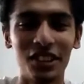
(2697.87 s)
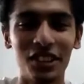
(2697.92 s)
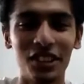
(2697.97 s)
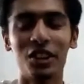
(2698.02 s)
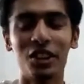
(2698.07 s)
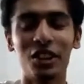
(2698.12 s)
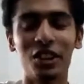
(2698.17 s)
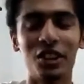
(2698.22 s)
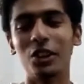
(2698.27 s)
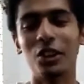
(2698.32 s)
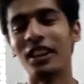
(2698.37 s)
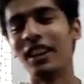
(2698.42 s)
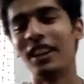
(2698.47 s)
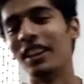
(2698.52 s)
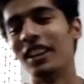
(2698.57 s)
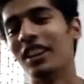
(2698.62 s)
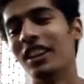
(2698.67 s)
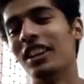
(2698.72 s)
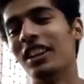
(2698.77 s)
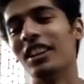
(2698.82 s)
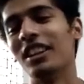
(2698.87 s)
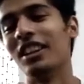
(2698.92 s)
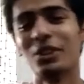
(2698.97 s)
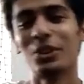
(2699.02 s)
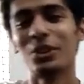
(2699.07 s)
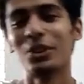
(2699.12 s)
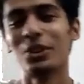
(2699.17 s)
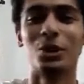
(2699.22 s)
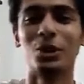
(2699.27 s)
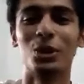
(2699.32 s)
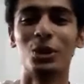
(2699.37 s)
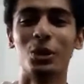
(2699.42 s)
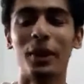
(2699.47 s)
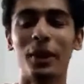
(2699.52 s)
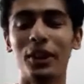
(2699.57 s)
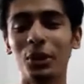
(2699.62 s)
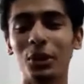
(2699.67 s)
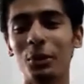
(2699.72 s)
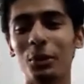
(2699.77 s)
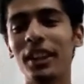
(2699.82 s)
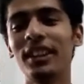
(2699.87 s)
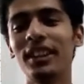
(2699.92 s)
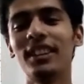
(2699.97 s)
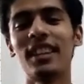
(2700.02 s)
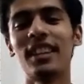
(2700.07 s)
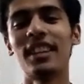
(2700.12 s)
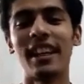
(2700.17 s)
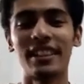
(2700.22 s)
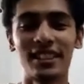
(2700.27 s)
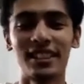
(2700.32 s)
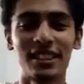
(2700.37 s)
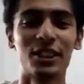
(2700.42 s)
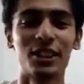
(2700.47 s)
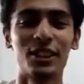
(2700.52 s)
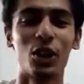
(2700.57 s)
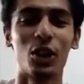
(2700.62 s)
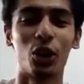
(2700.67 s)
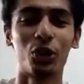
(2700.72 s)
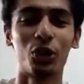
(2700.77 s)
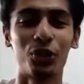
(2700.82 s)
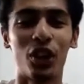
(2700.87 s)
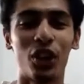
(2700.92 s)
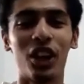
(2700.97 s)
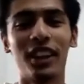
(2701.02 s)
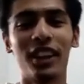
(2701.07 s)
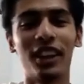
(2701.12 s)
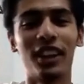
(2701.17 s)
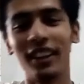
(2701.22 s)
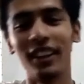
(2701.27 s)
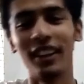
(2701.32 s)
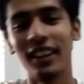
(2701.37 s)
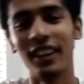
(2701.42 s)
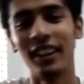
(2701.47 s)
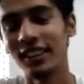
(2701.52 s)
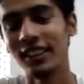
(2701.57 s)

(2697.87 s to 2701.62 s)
Okay, so Bhaichung bhai, thanks a lot for attending this